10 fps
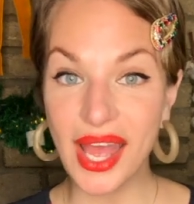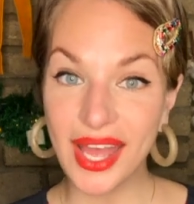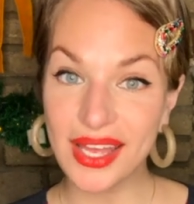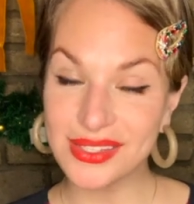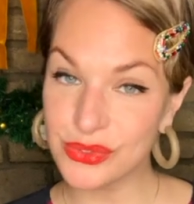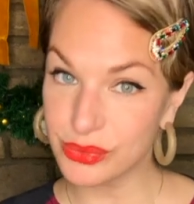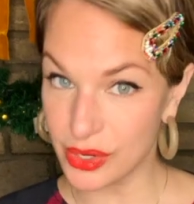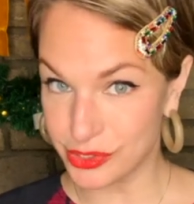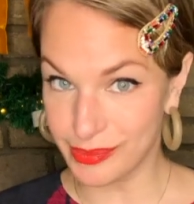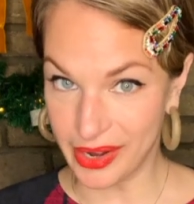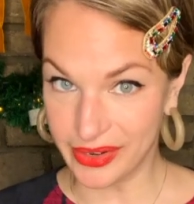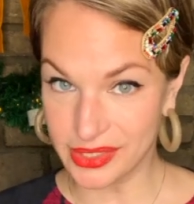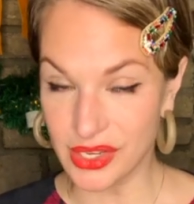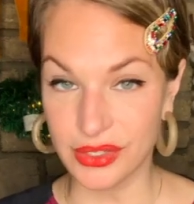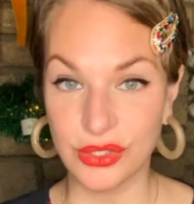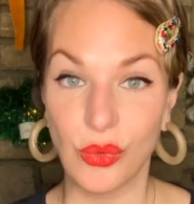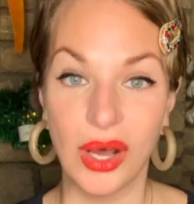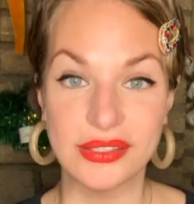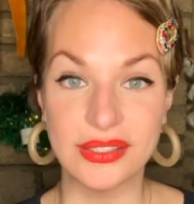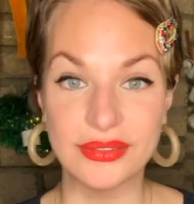and Rosemary Tonic
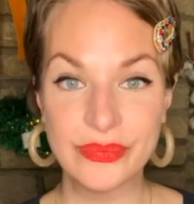Water.